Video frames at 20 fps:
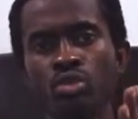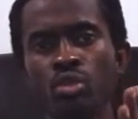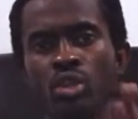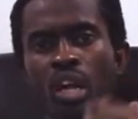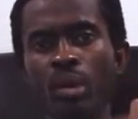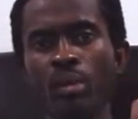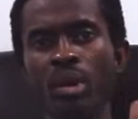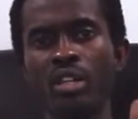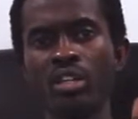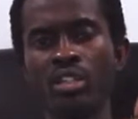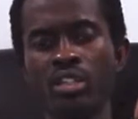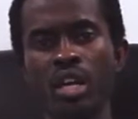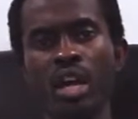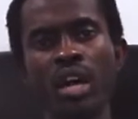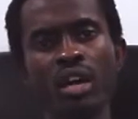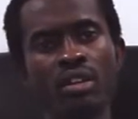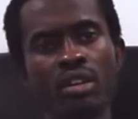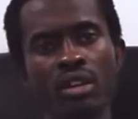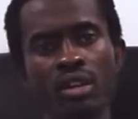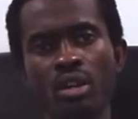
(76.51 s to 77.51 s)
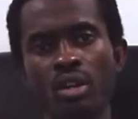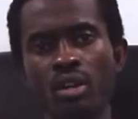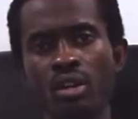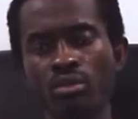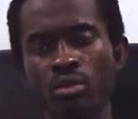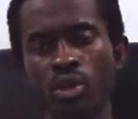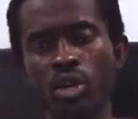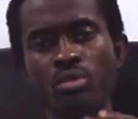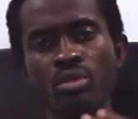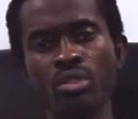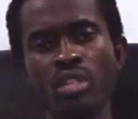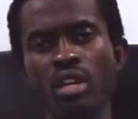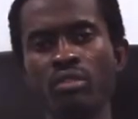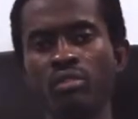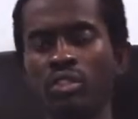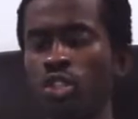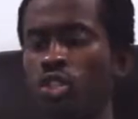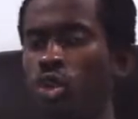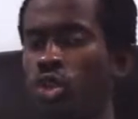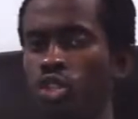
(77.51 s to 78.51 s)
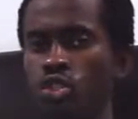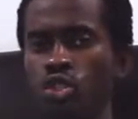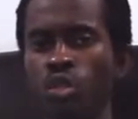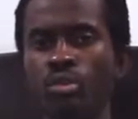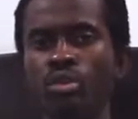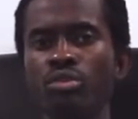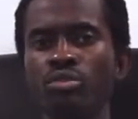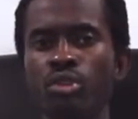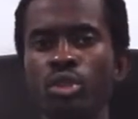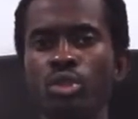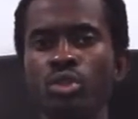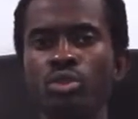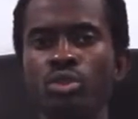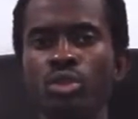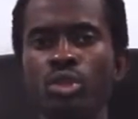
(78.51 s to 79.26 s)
to come and try for himself, the door is open for you.